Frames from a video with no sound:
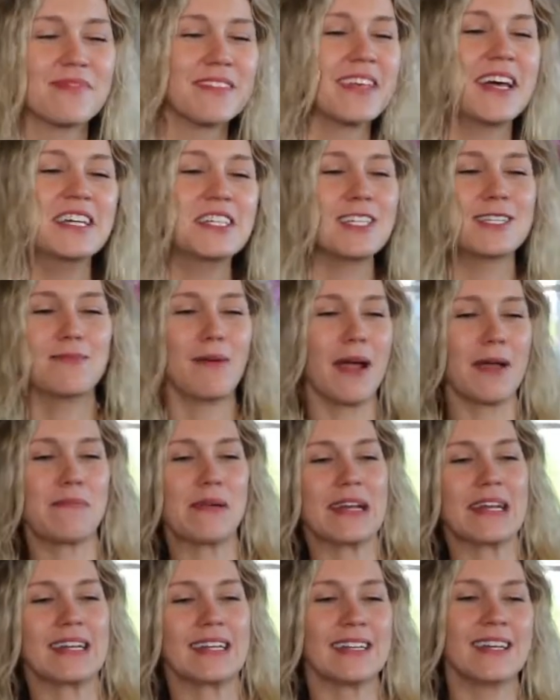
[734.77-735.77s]
That's just my
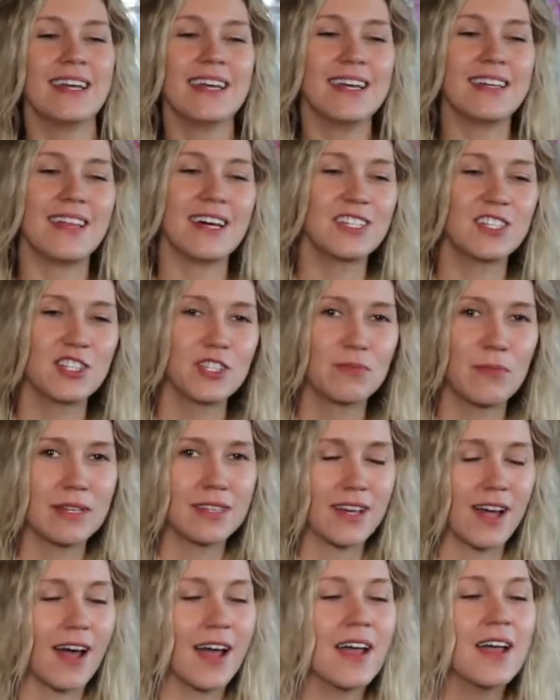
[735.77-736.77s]
opinion, that's just my
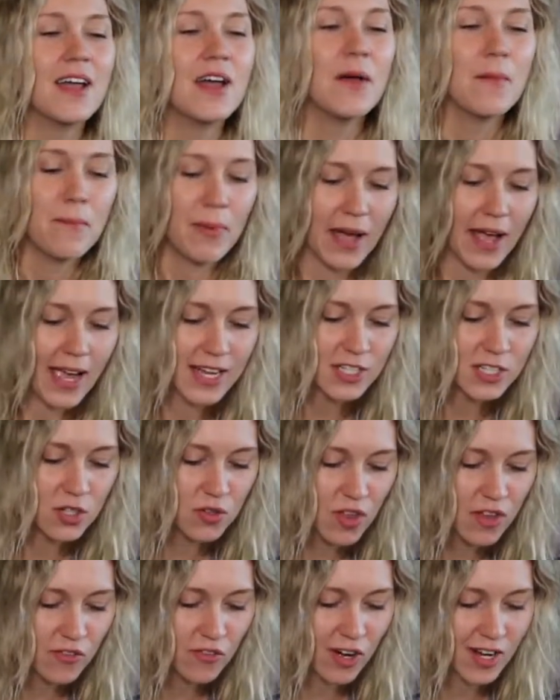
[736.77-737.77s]
thought. But I do
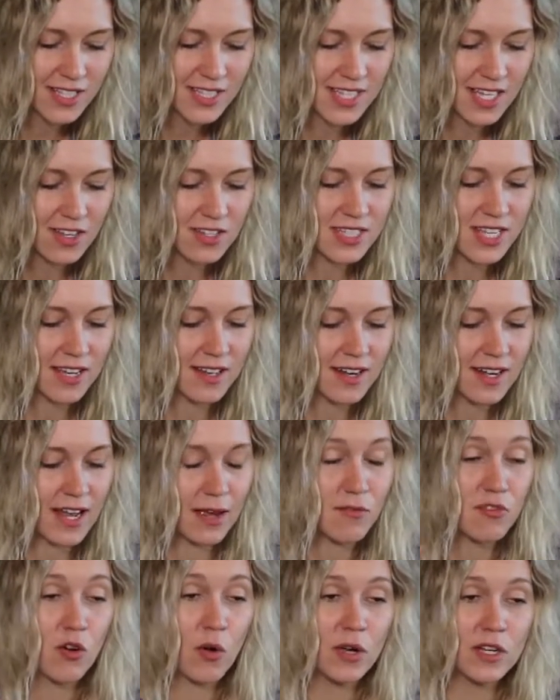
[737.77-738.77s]
love garage sales, and
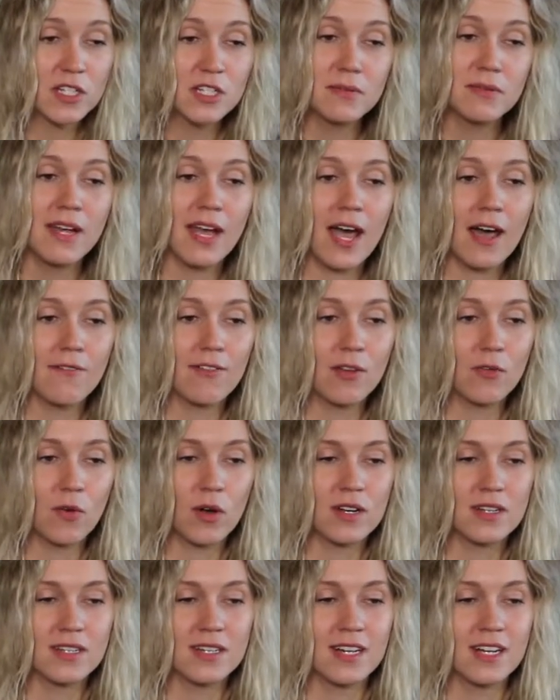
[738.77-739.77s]
I'm going to be having
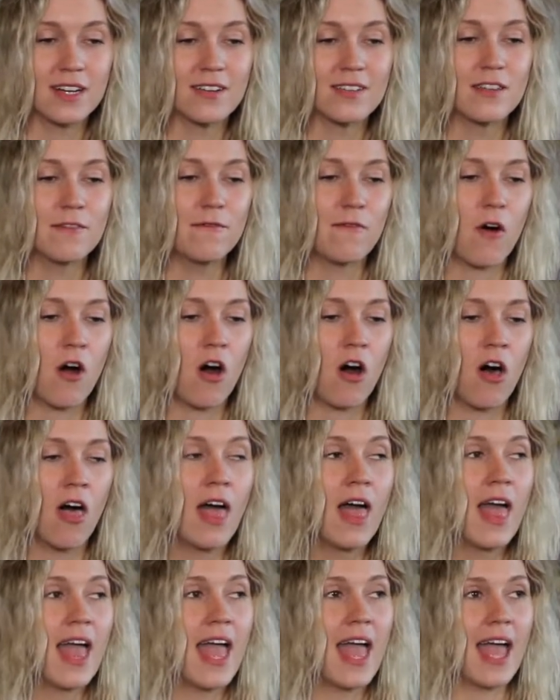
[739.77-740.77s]
one here in the fall,
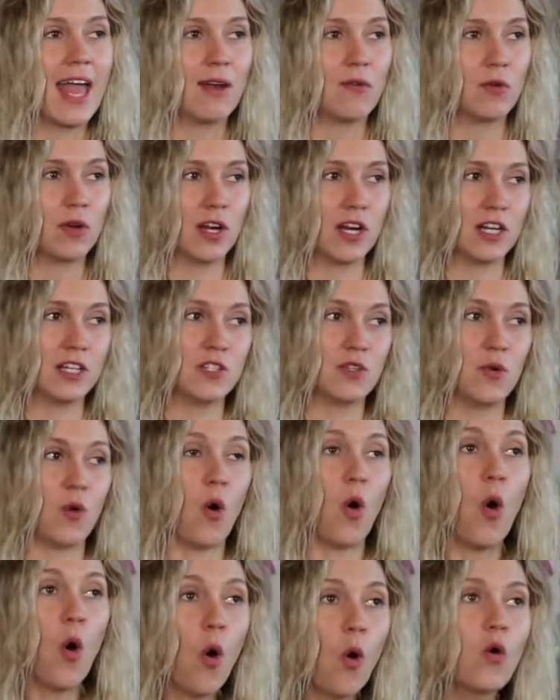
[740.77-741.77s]
and we're gonna do a
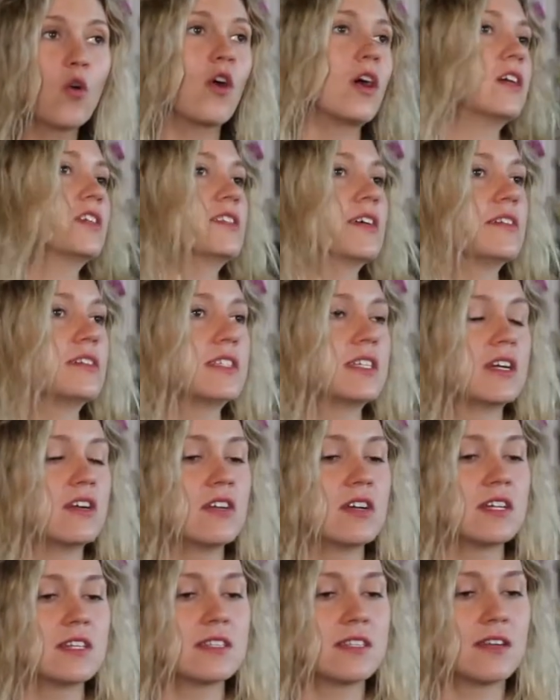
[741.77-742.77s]
whole garage sale
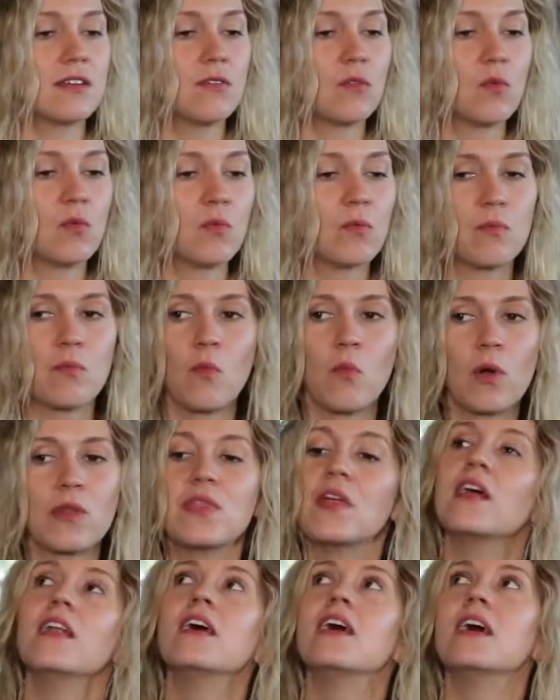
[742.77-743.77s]
series
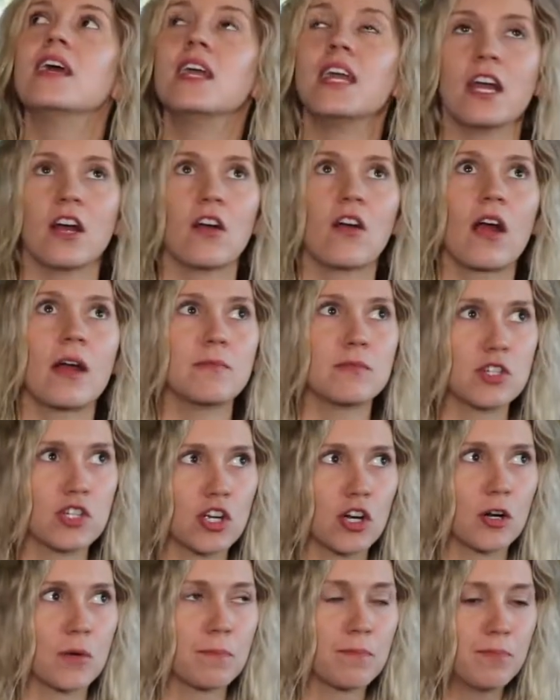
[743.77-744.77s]
within a year, I'm
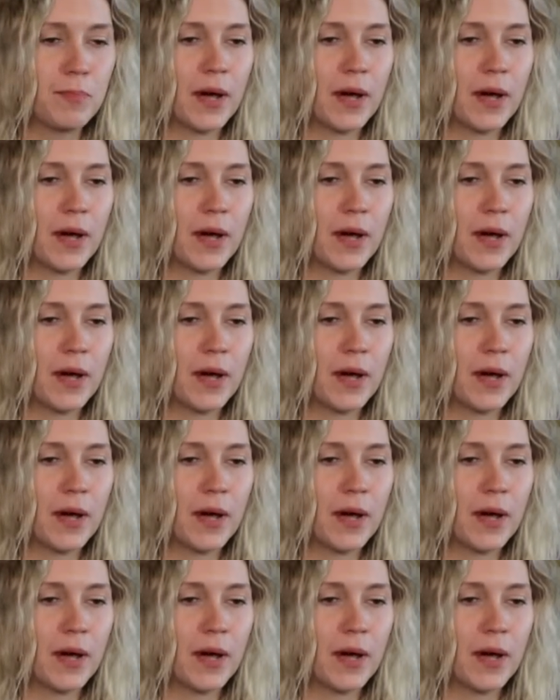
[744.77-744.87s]
sure.